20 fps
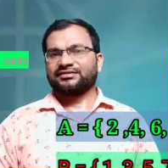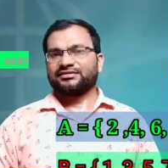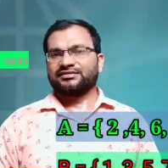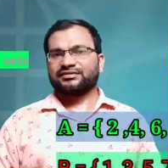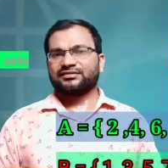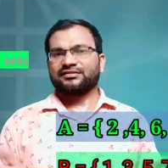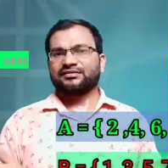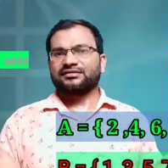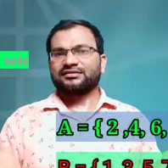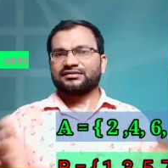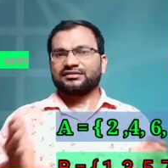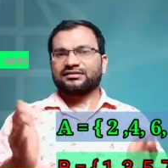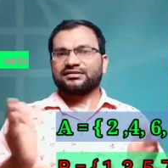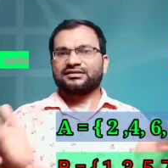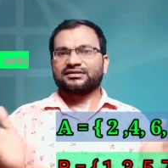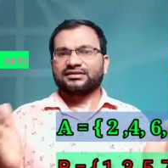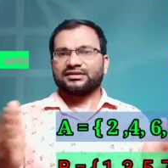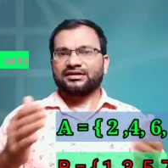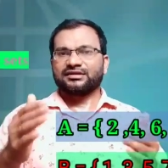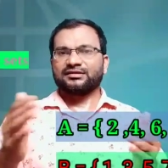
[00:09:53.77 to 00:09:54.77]
So
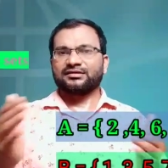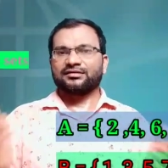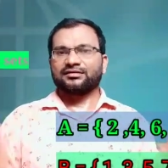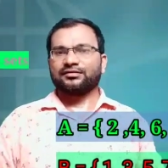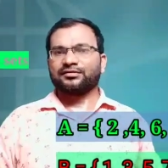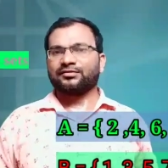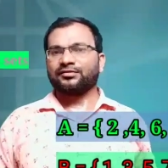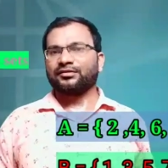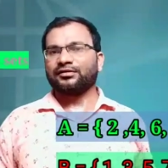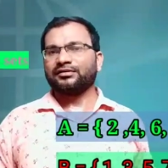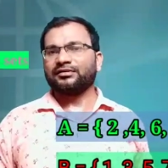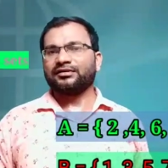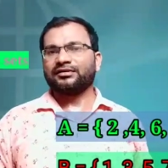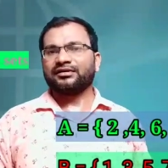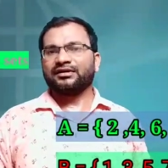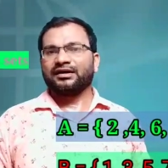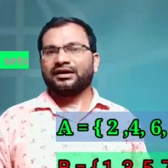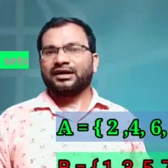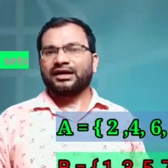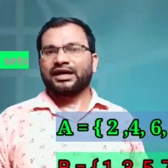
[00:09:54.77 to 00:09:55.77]
they don't
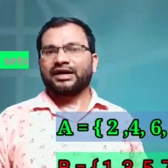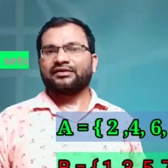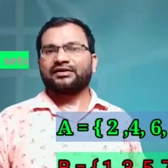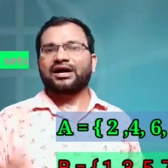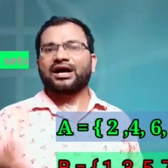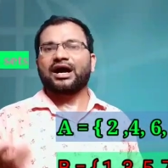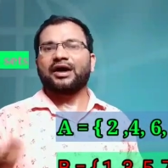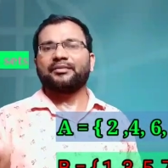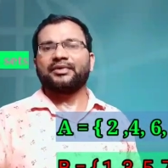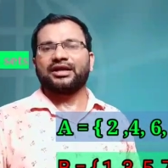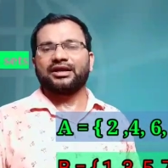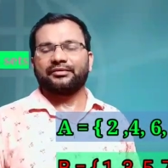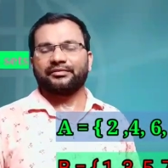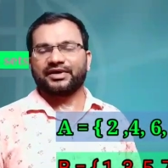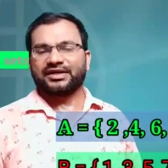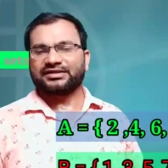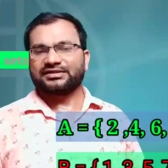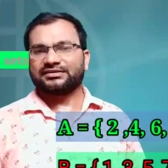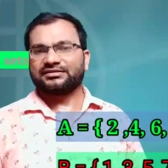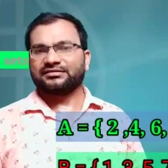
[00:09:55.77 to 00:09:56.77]
have common
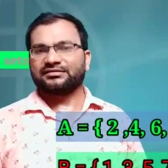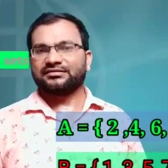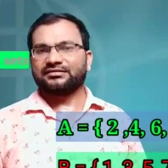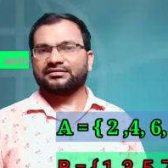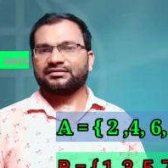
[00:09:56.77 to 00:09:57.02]
elements.